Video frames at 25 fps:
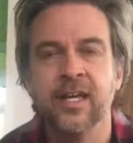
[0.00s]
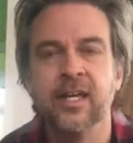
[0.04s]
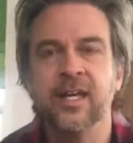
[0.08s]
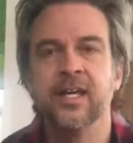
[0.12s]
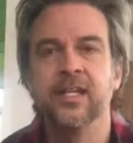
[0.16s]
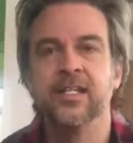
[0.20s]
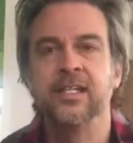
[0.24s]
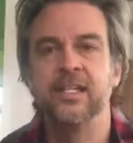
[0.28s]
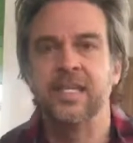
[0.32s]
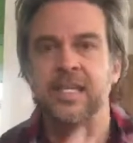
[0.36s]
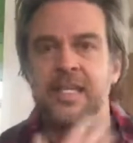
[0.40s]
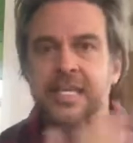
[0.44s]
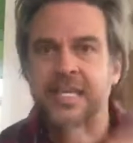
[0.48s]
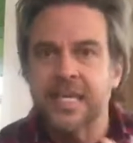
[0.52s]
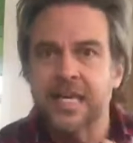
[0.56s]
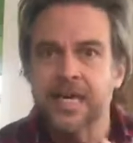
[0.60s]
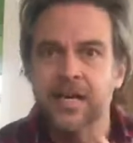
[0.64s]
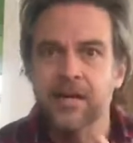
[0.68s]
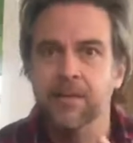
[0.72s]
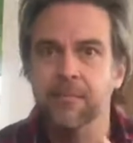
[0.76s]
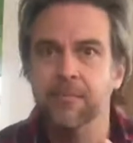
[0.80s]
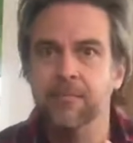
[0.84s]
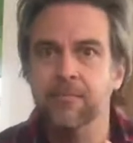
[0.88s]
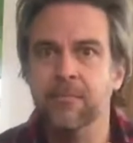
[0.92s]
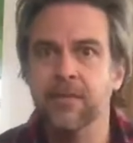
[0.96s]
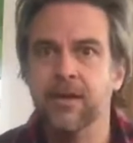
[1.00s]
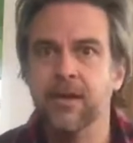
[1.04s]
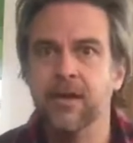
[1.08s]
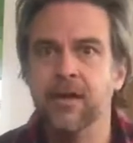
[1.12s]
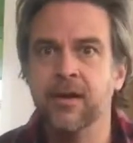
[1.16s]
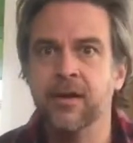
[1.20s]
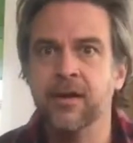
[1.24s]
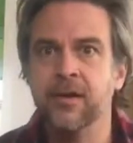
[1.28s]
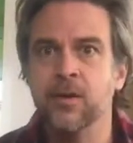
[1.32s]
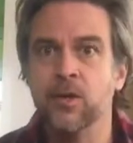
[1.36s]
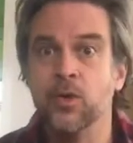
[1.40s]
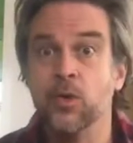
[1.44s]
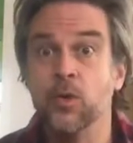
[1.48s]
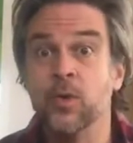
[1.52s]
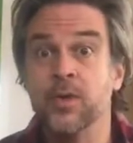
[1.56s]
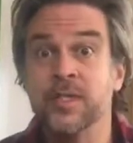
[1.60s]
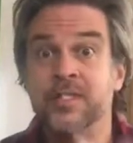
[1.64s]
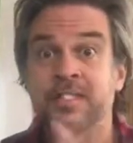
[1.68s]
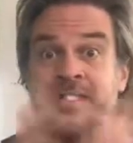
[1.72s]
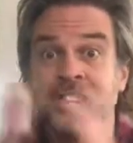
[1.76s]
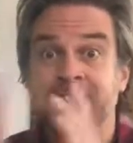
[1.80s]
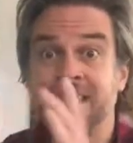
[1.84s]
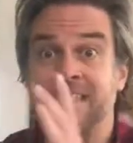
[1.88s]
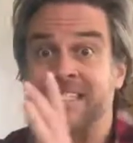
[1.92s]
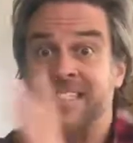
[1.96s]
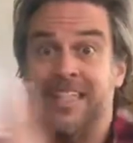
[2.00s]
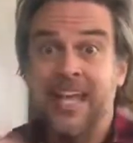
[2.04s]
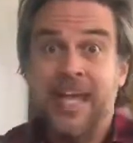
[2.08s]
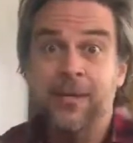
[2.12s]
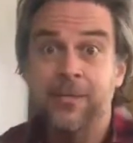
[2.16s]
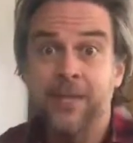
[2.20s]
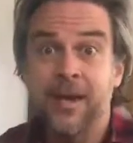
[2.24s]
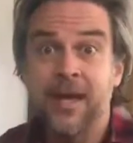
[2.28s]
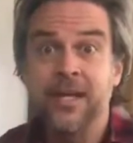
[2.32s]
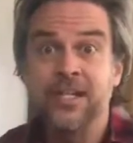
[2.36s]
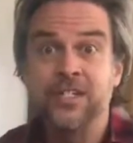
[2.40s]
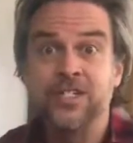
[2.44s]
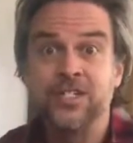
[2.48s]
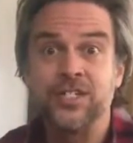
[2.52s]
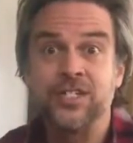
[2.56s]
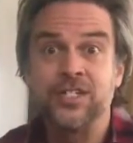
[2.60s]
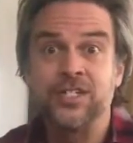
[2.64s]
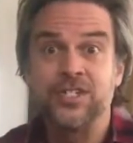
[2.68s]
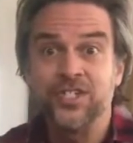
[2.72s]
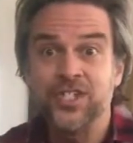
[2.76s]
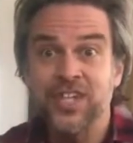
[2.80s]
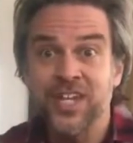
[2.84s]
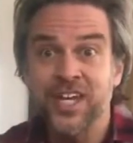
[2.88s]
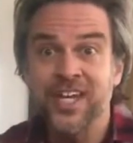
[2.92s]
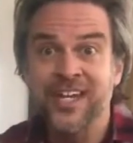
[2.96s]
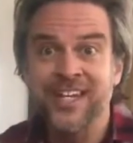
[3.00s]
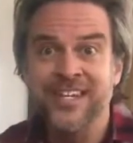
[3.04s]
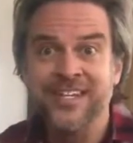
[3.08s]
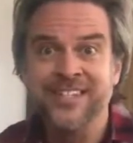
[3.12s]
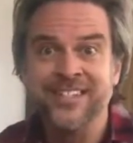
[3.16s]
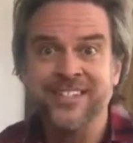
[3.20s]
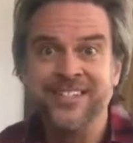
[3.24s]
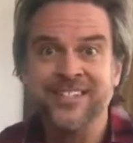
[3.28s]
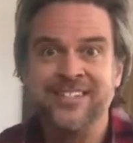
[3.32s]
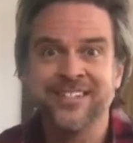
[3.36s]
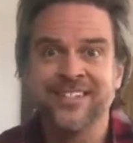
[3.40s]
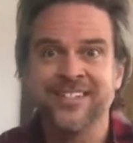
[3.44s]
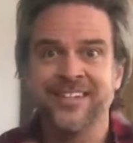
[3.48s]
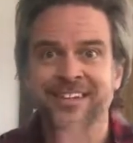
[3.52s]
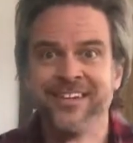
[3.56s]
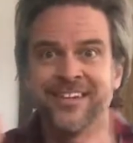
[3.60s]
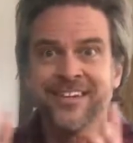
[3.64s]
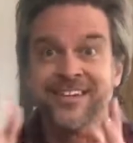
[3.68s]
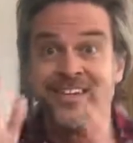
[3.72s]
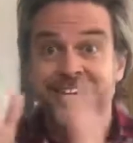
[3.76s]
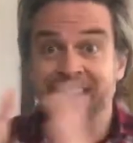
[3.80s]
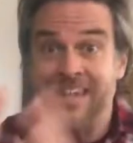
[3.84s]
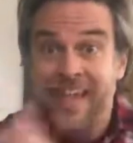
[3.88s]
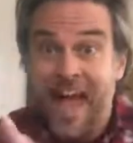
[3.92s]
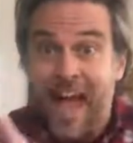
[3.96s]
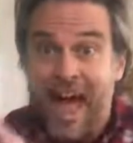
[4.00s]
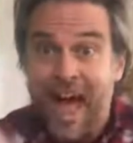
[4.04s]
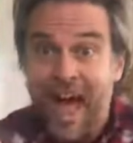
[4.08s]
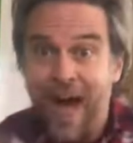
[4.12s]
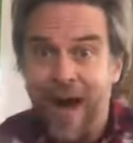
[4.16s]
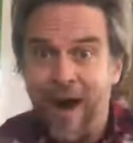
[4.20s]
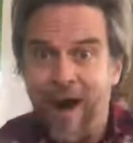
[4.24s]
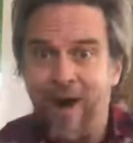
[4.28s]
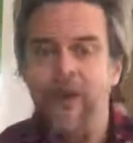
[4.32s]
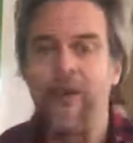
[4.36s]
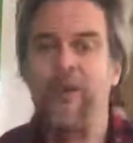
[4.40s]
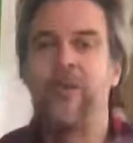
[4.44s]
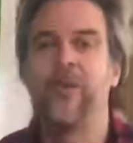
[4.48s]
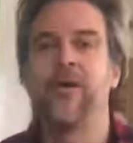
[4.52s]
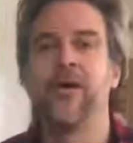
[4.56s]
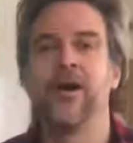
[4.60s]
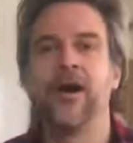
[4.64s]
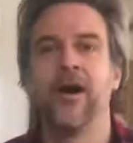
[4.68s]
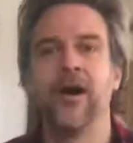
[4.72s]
to him, who is the same age as she is now,